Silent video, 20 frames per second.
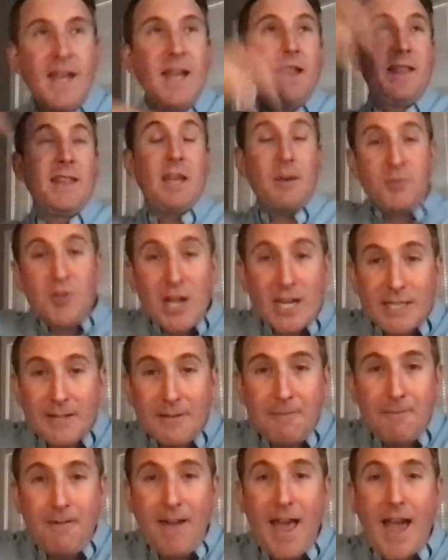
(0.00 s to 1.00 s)
The
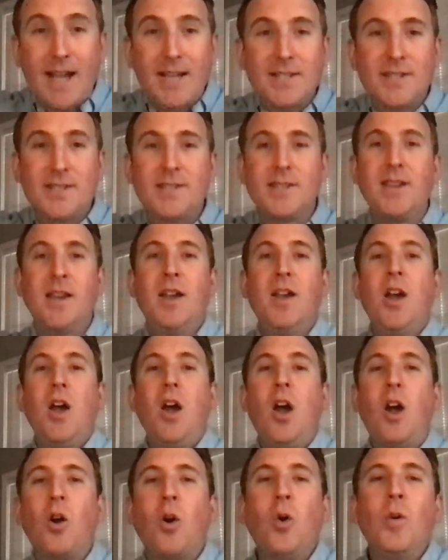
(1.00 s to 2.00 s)
objective facts
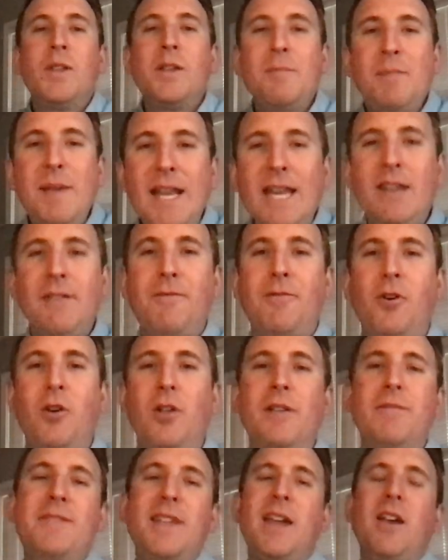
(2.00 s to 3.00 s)
are only
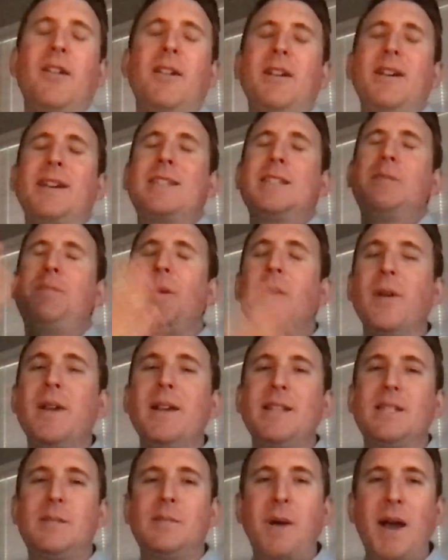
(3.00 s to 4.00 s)
meaningful if they are
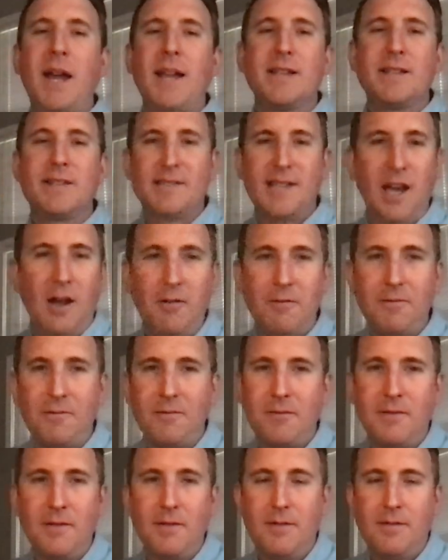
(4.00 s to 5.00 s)
experienced by a
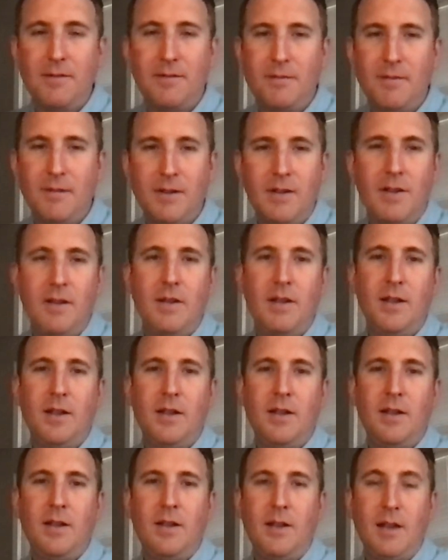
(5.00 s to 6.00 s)
self.
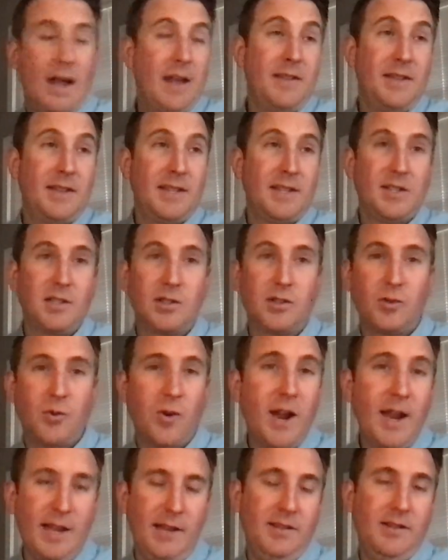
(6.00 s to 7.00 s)
I think this is
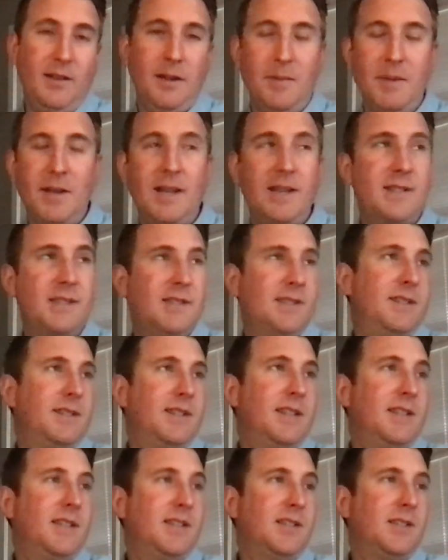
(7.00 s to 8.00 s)
great. I mean, this
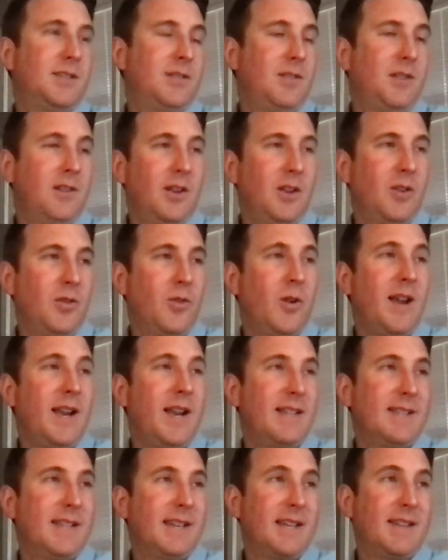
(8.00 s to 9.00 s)
is great.
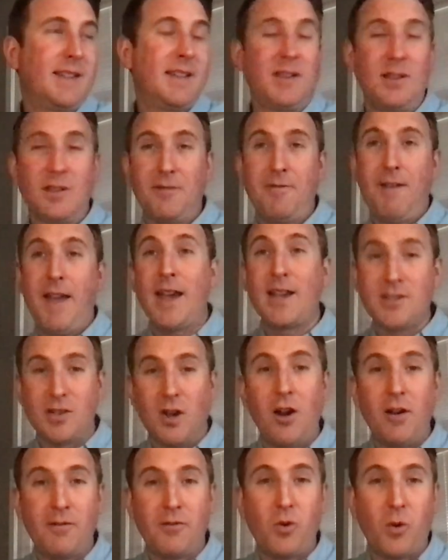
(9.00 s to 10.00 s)
As like the facts
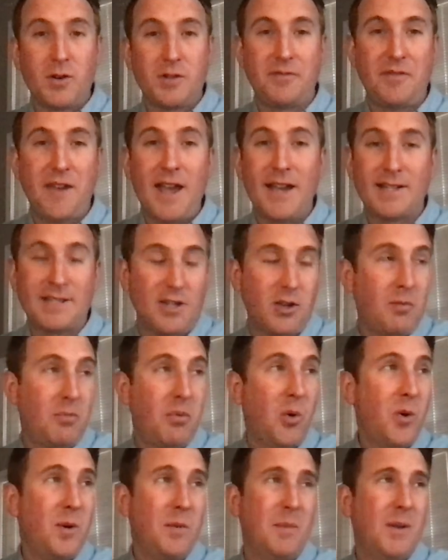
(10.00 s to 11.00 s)
are, of course, facts, and they're
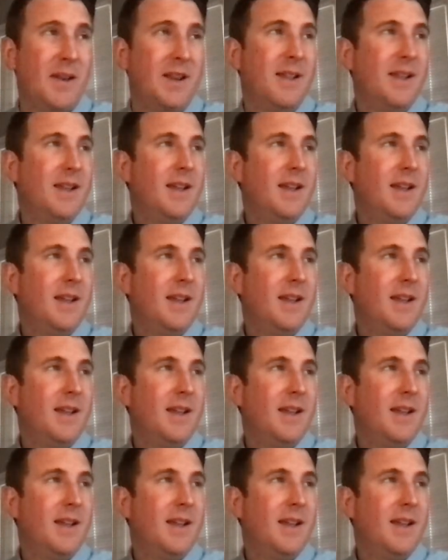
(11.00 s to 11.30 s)
important, but